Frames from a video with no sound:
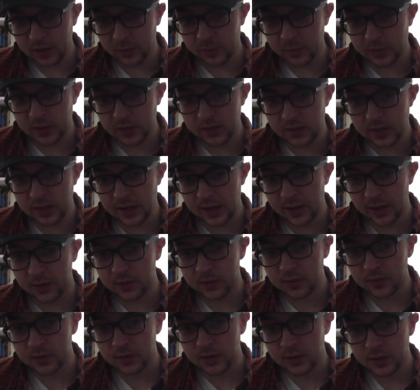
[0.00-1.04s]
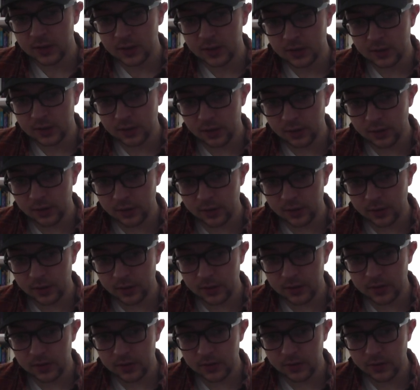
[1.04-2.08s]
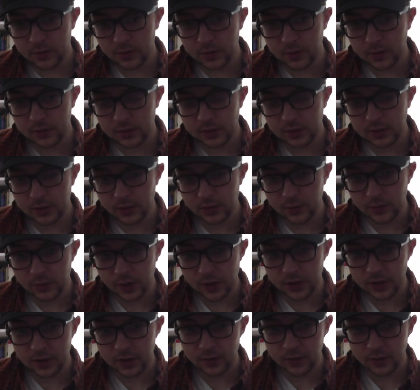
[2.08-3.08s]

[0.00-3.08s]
bend down, go to the 15th fret of